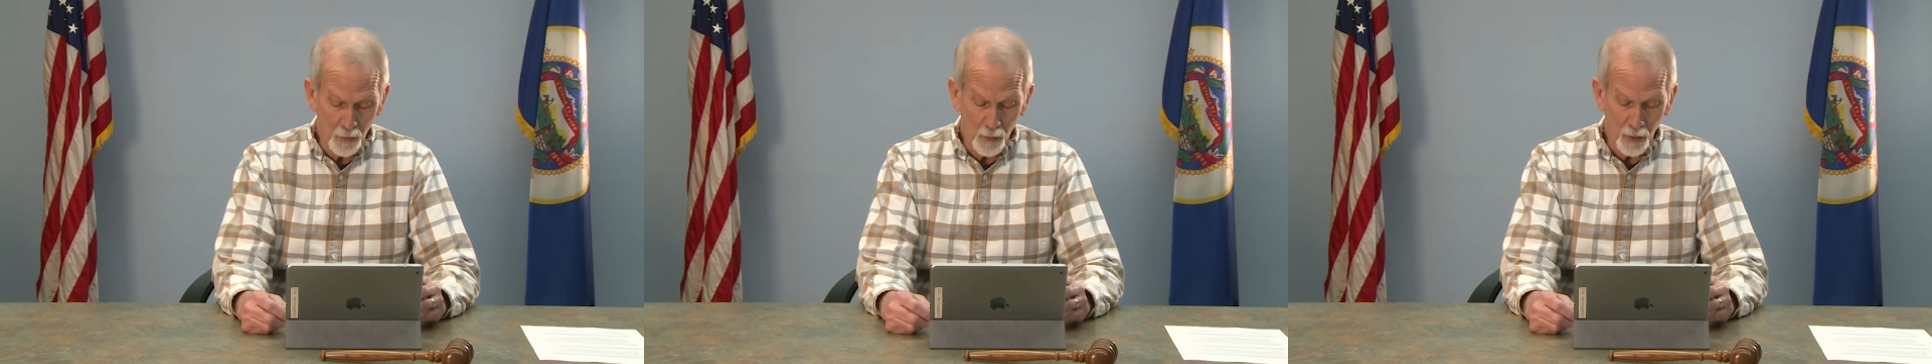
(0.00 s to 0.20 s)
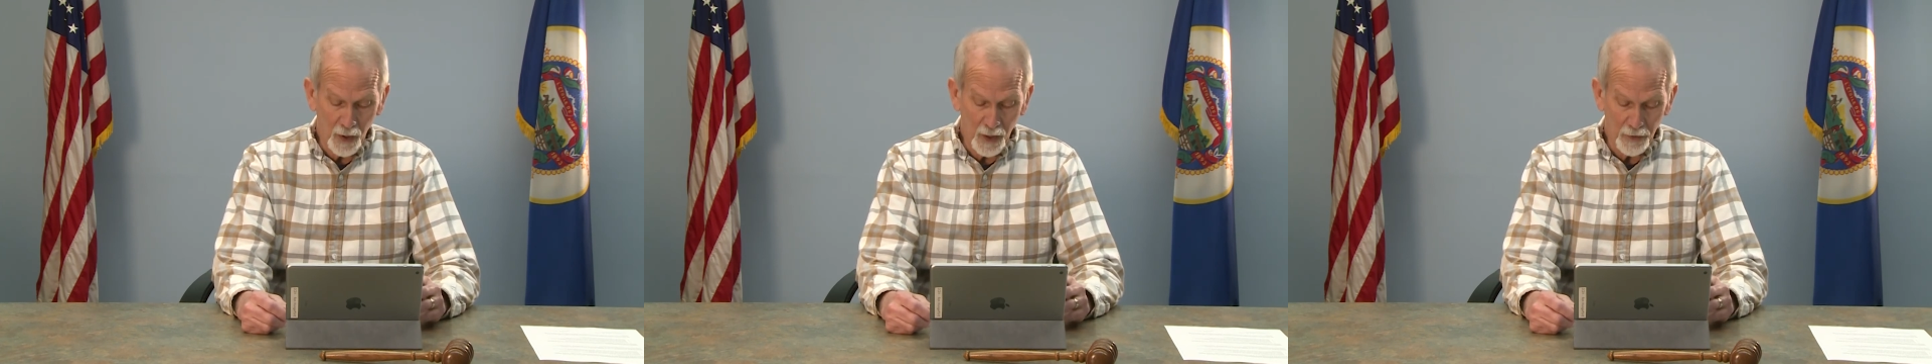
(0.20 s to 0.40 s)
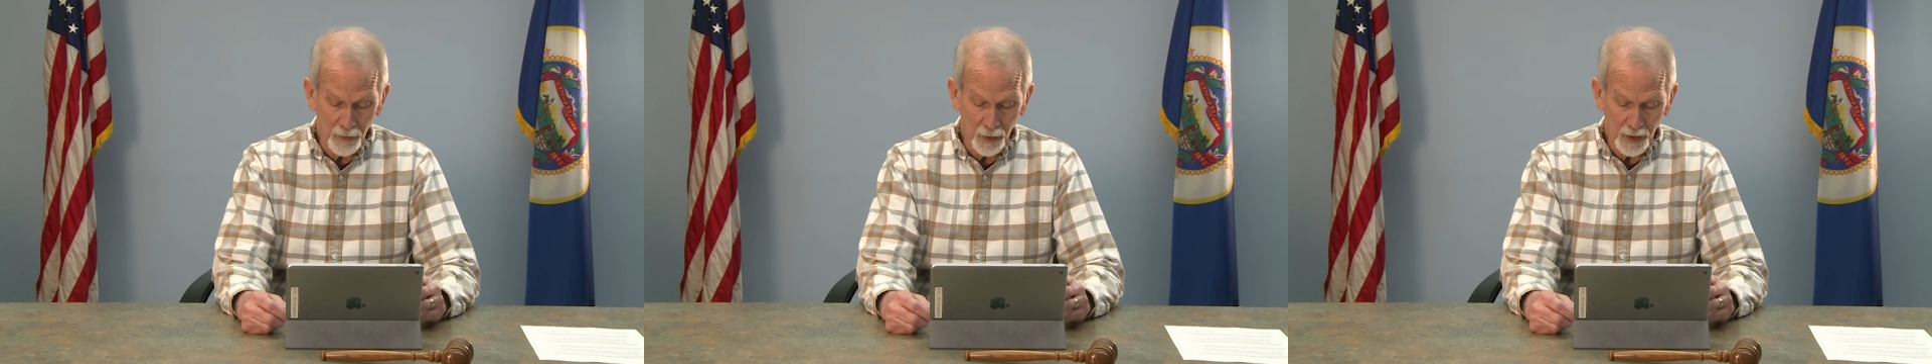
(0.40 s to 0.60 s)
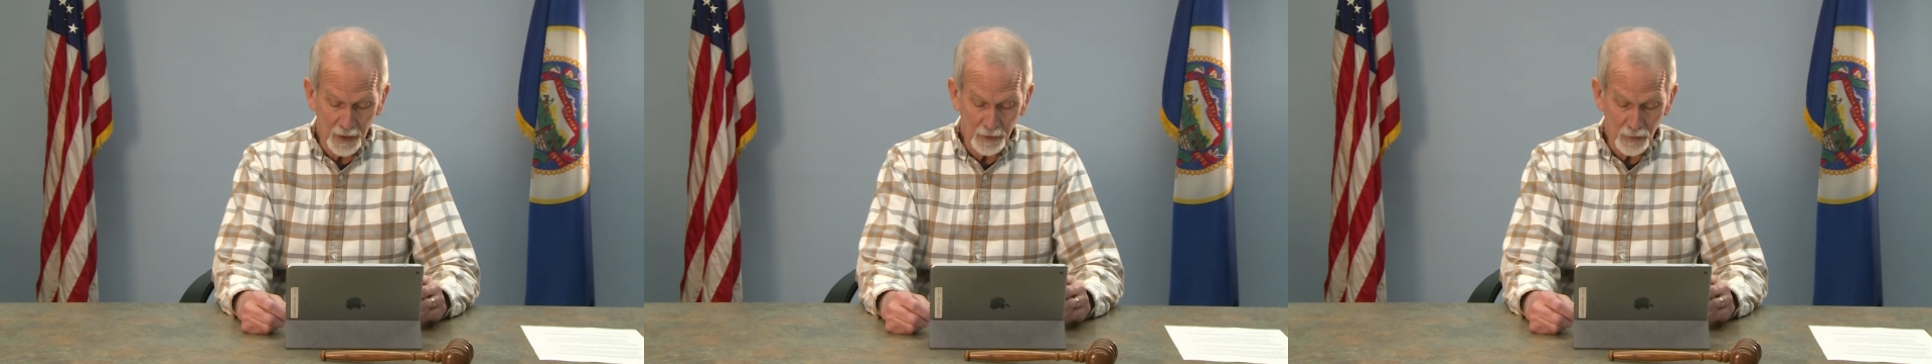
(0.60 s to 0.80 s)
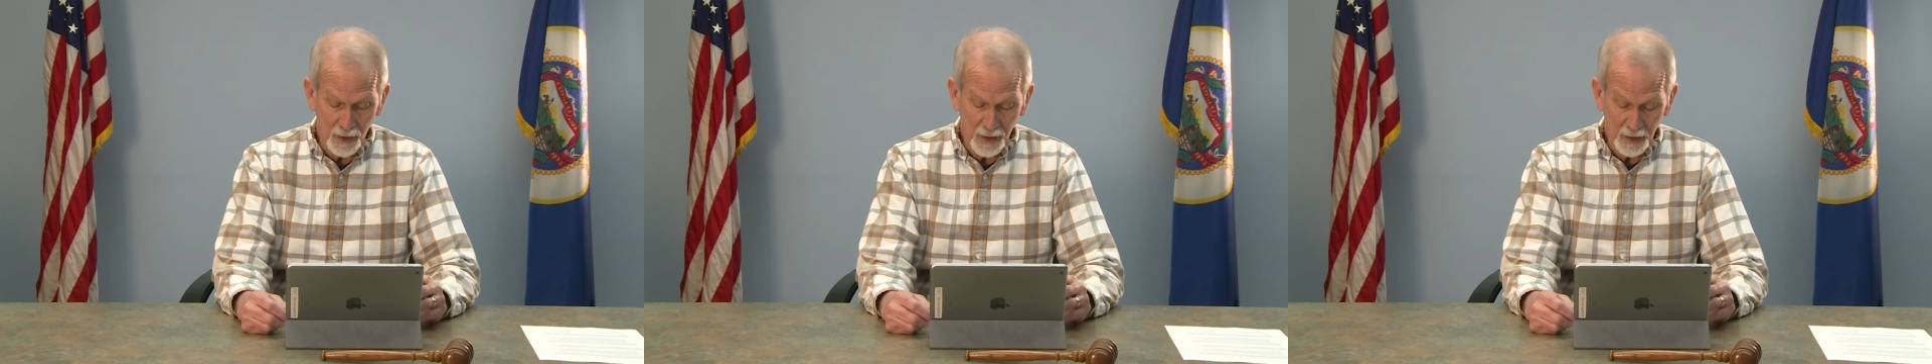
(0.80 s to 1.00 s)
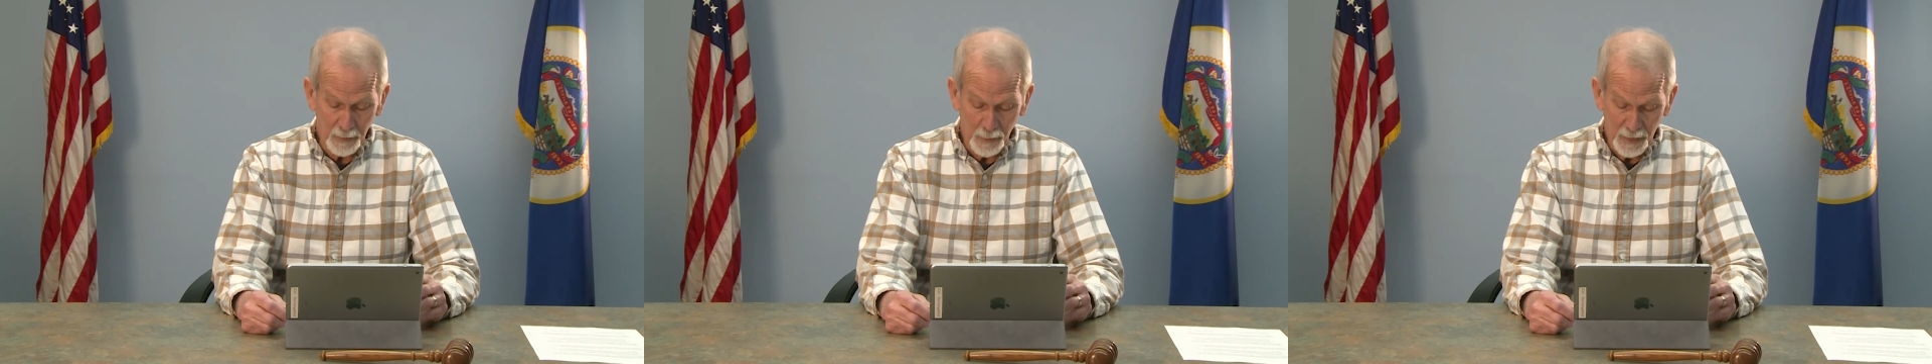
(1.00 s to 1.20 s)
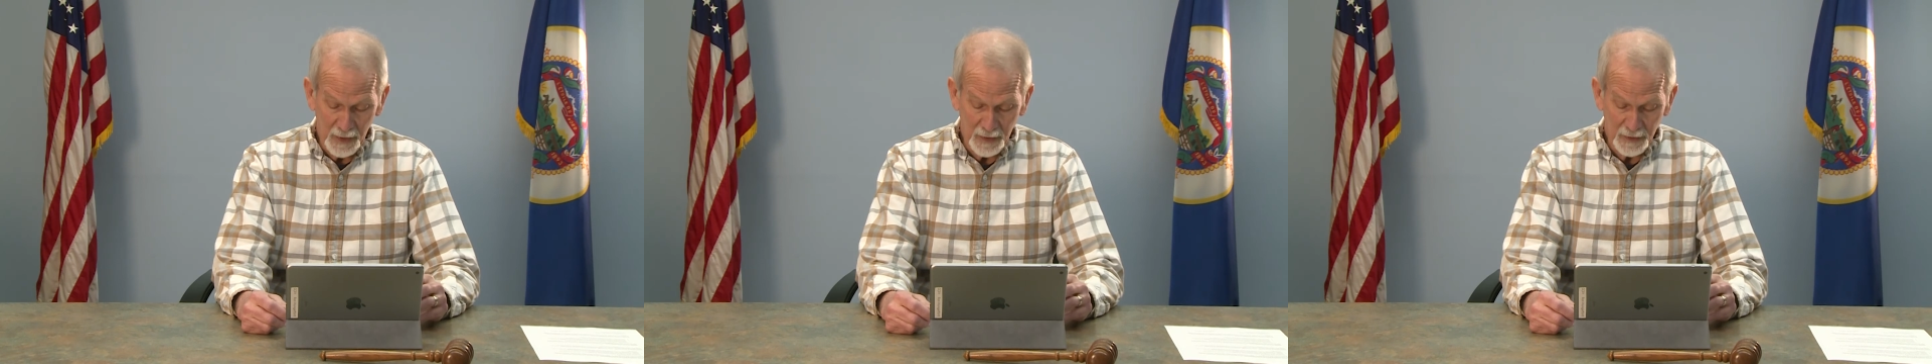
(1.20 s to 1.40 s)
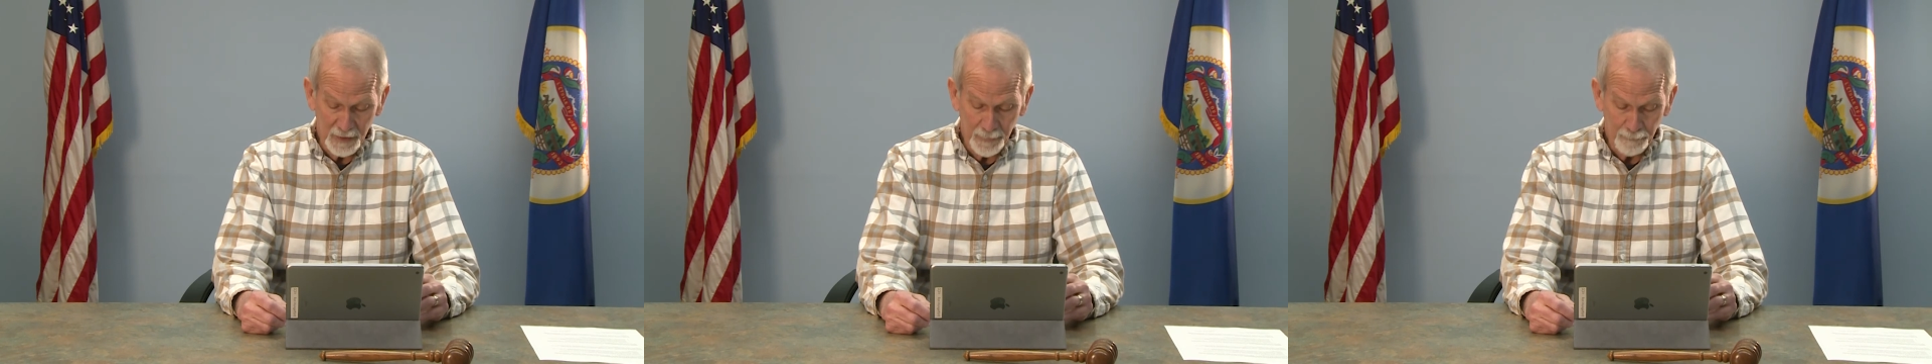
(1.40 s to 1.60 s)
or other electronic
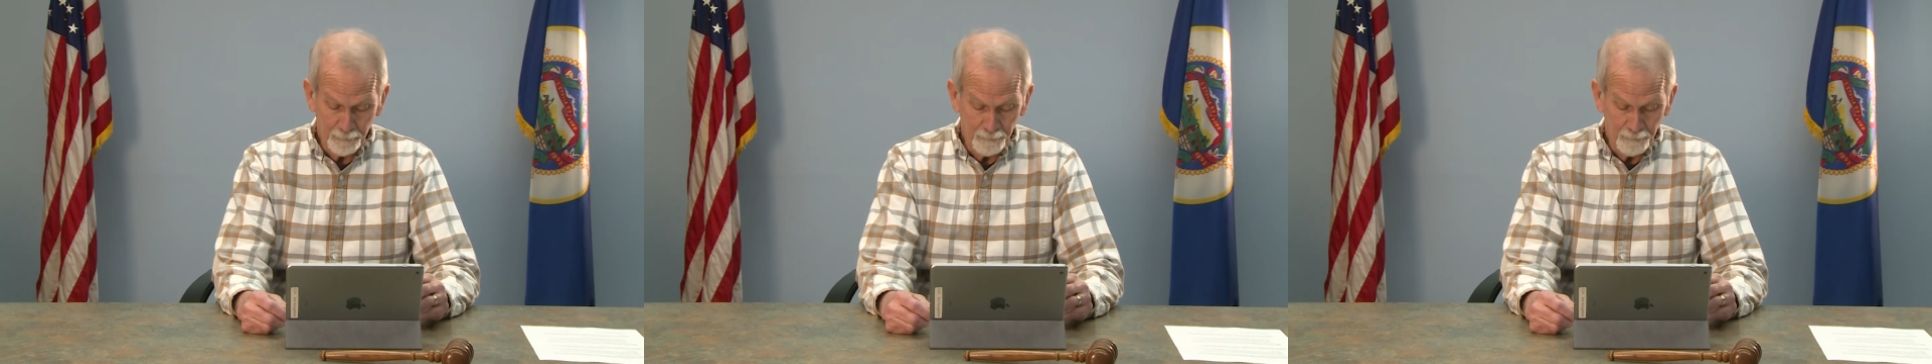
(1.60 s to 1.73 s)
means.